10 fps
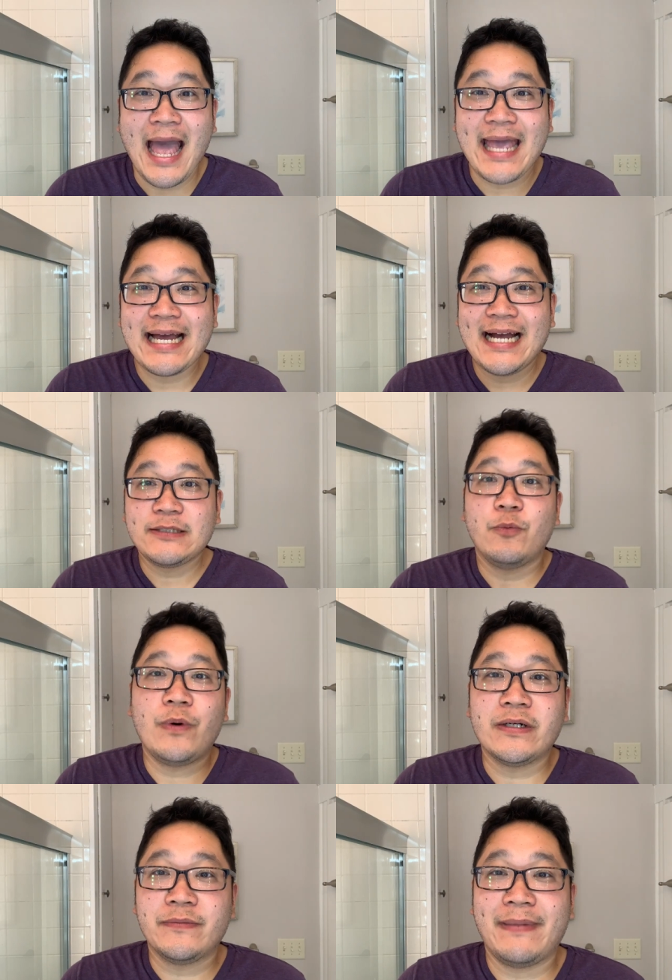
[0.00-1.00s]
Hey guys,
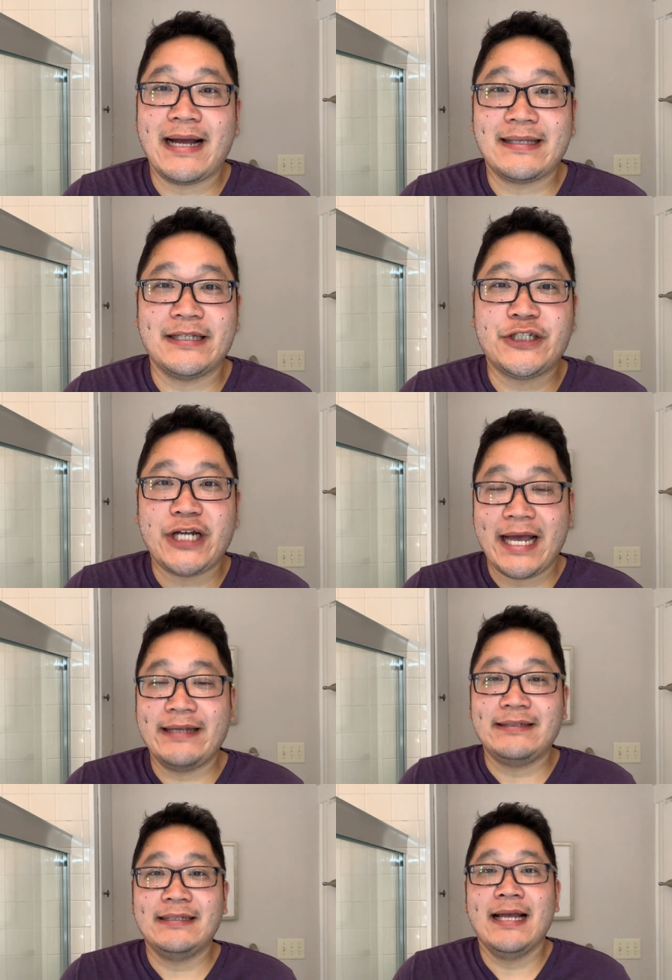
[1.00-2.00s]
welcome back to the
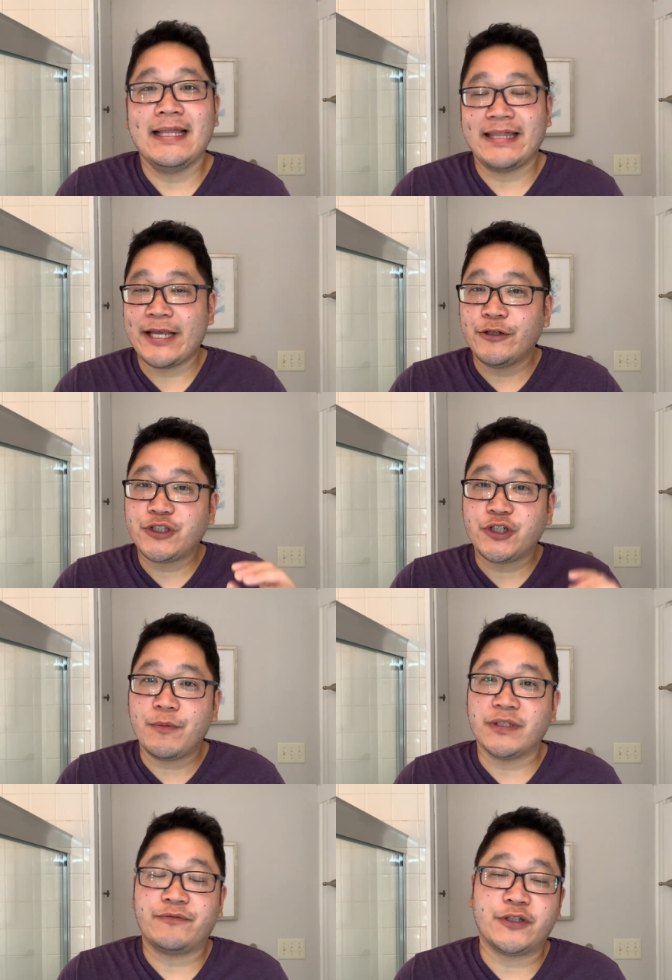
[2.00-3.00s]
channel. Thank you
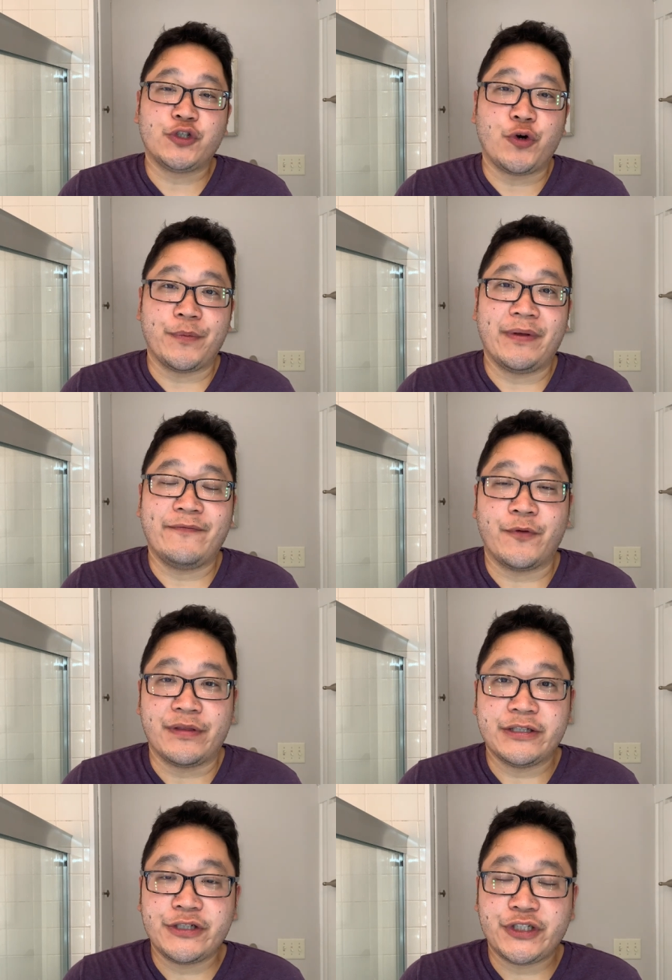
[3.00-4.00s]
so much for joining me for
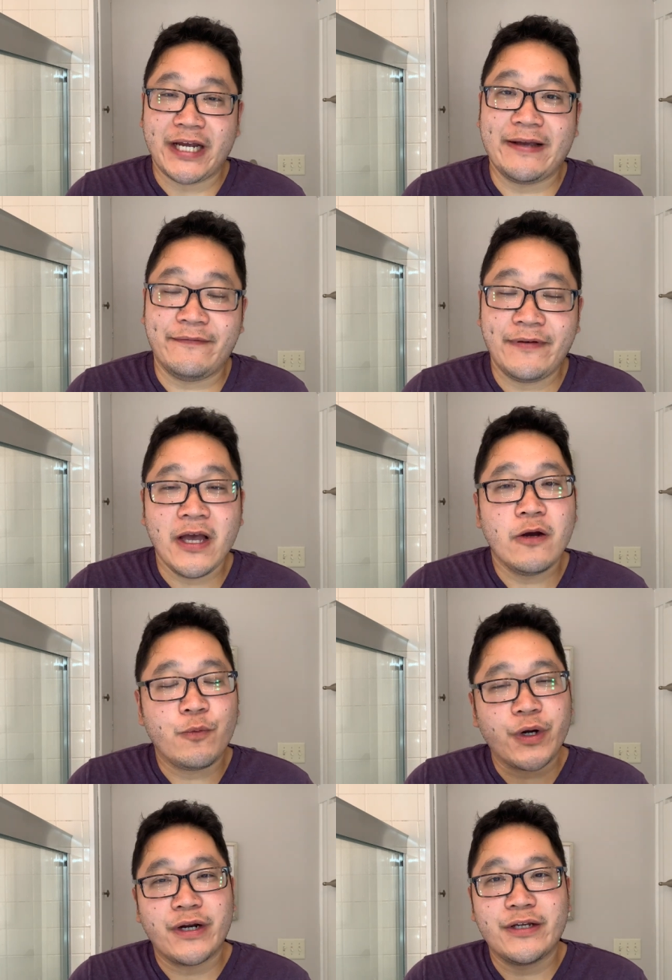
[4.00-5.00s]
this shave.
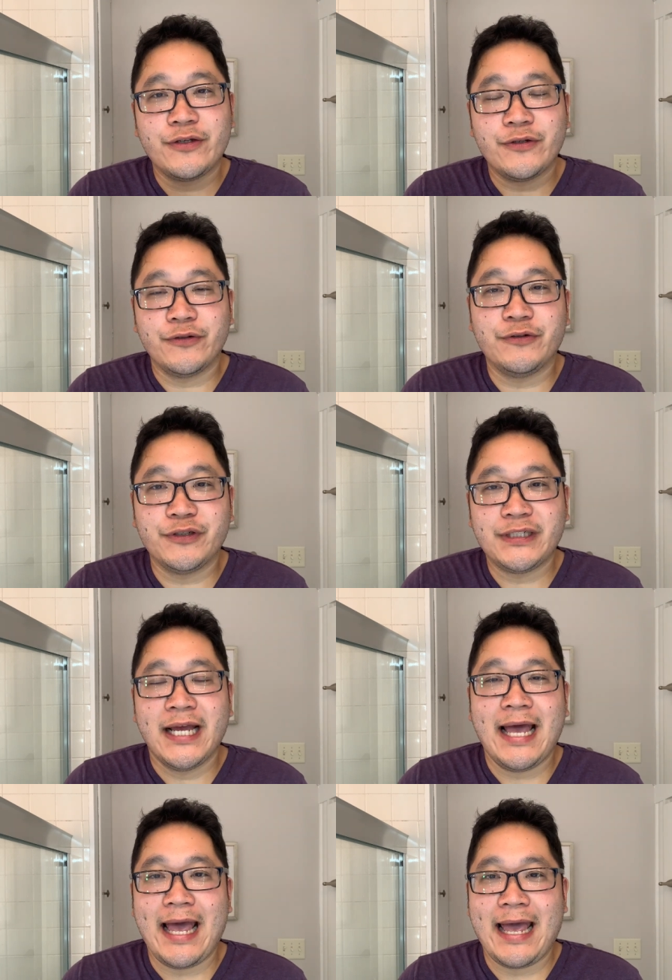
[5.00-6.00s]
We're gonna use
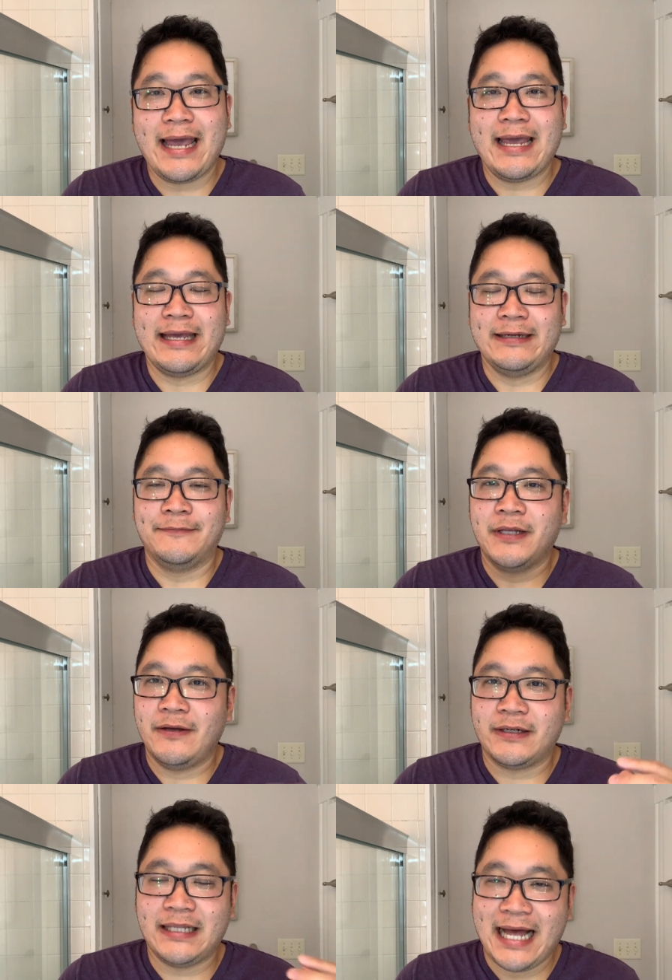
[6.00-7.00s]
a
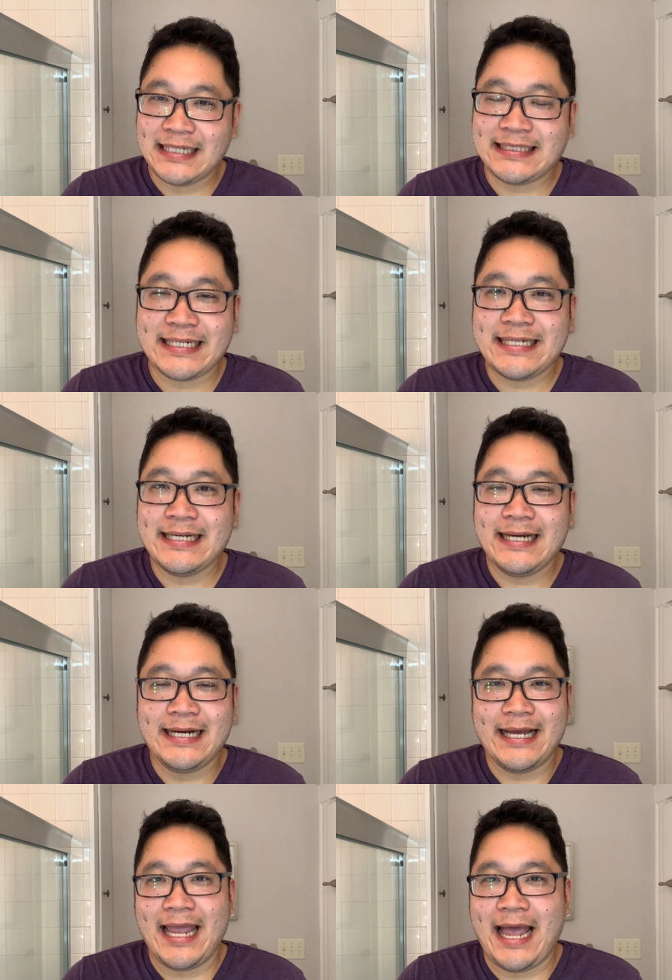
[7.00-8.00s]
classic
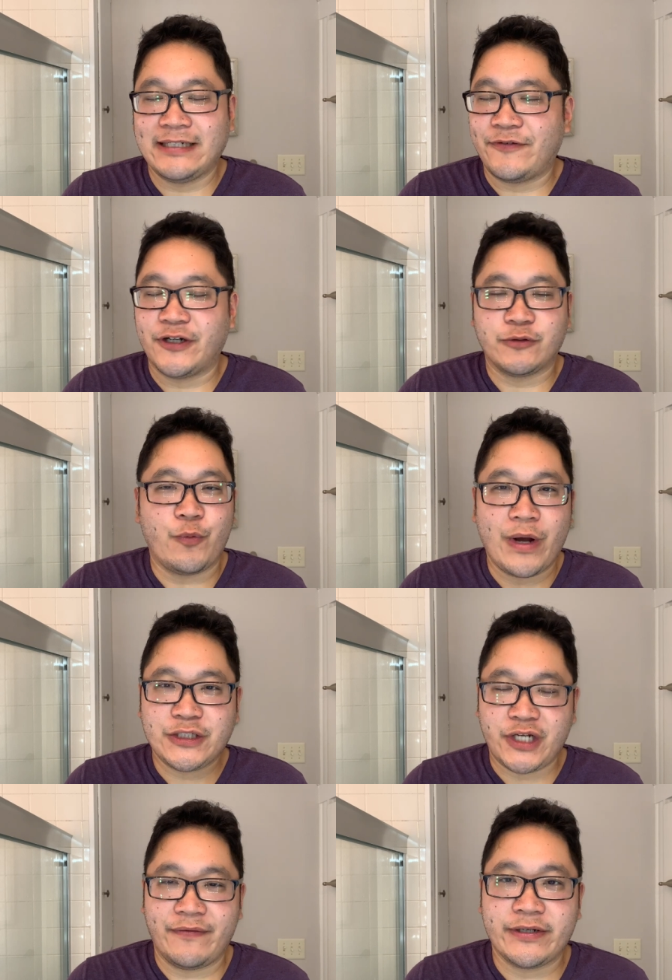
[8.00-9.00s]
as far as
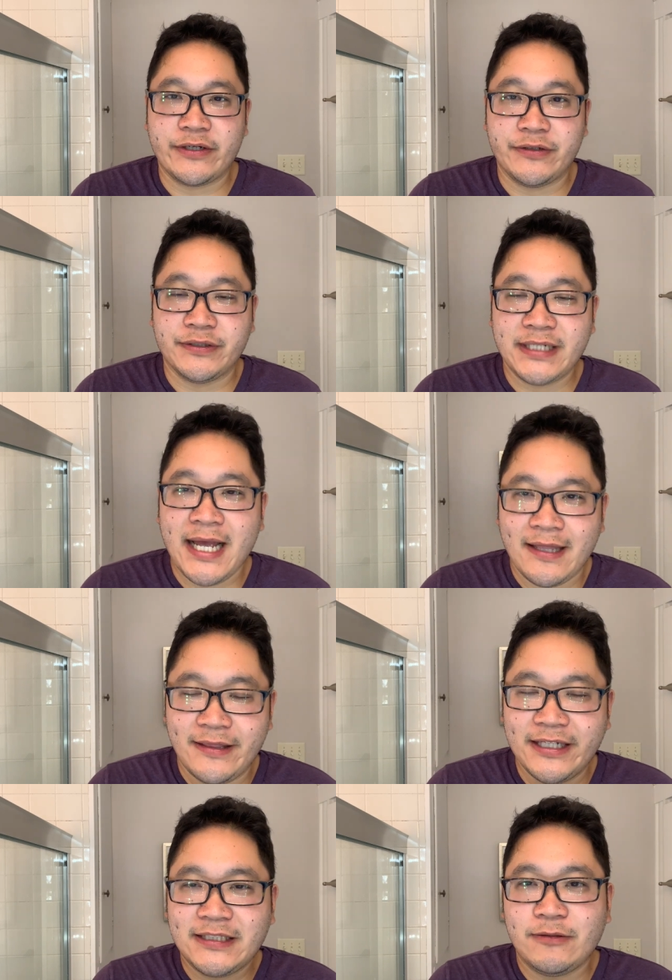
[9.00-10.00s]
wet shaving goes.
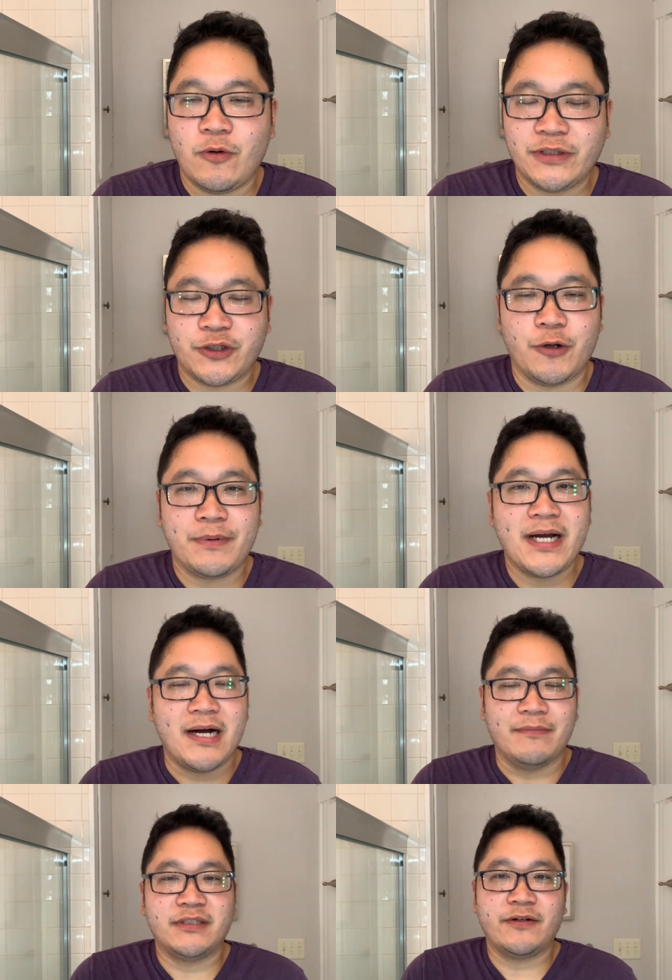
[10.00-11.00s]
This soap
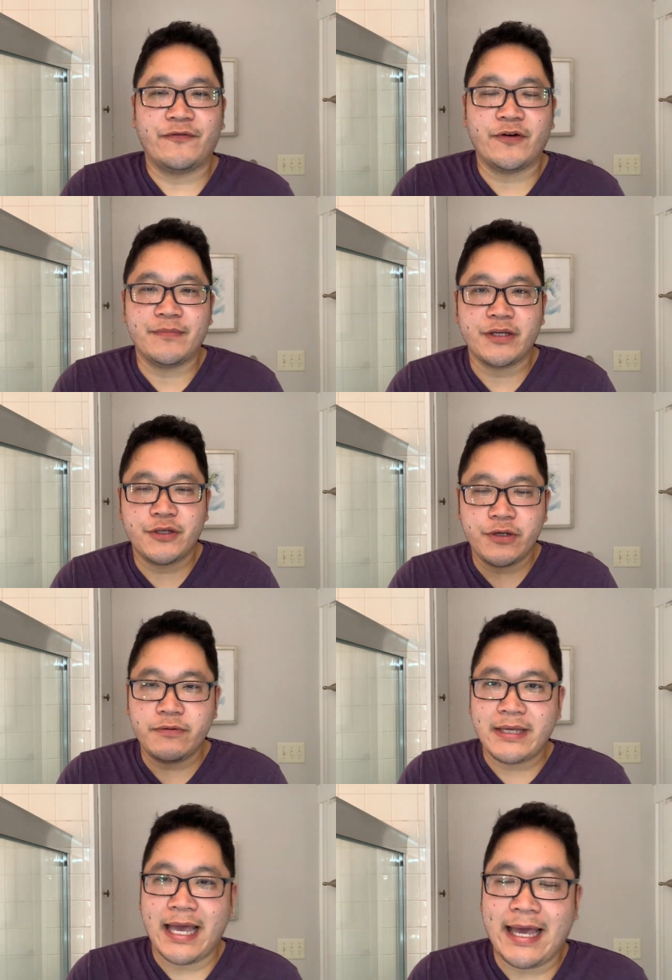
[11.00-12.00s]
comes from the
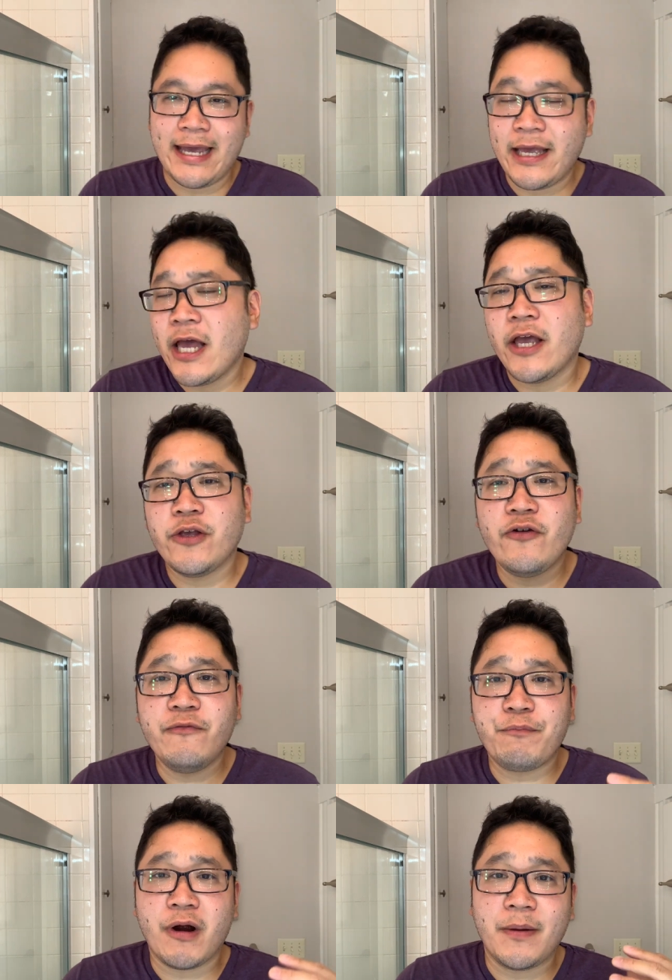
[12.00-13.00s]
UK.
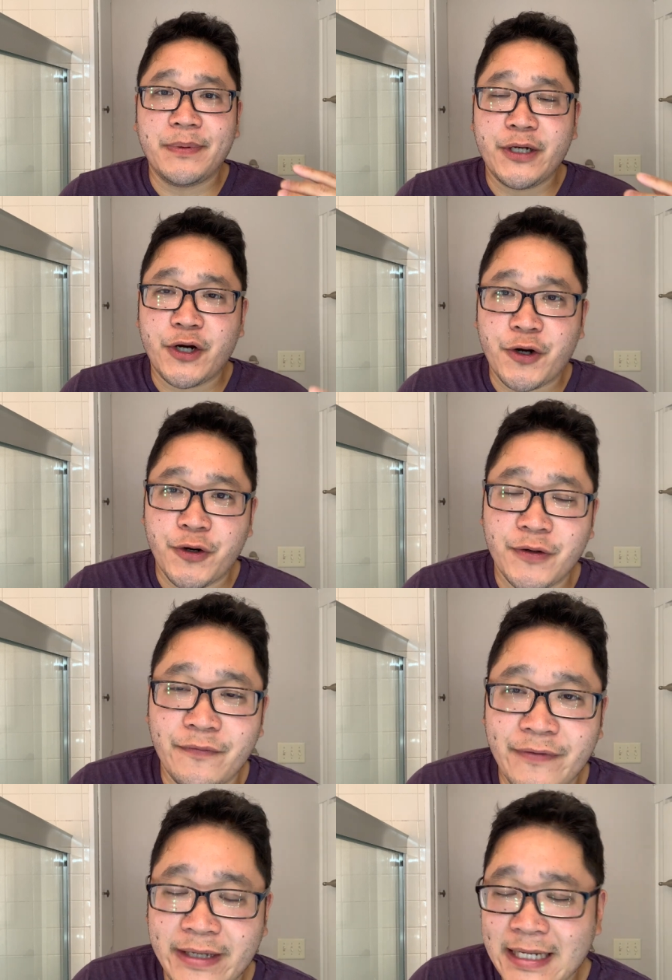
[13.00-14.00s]
You've probably heard
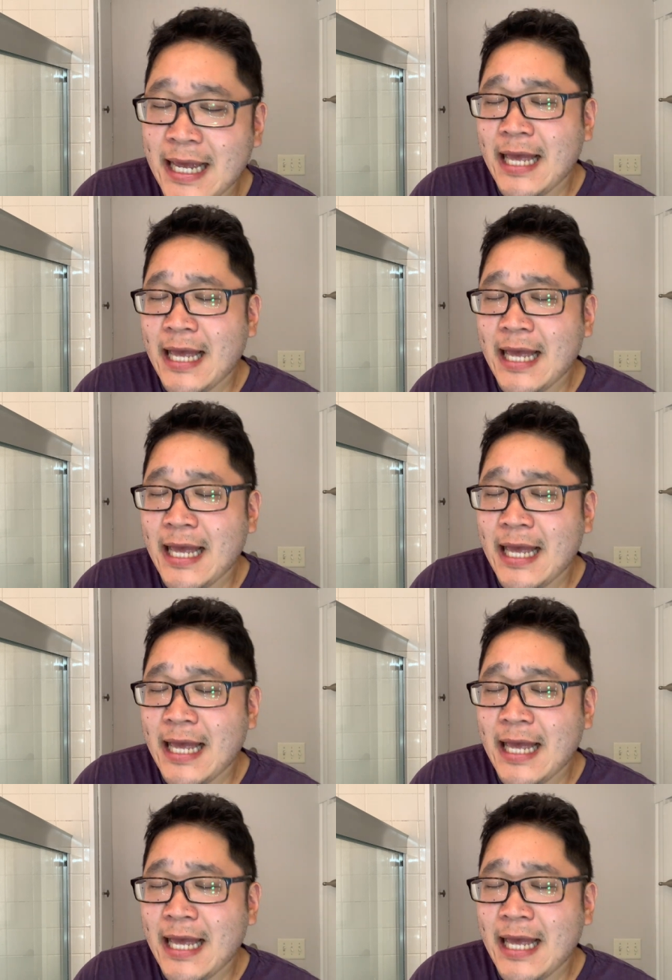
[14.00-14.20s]
of it.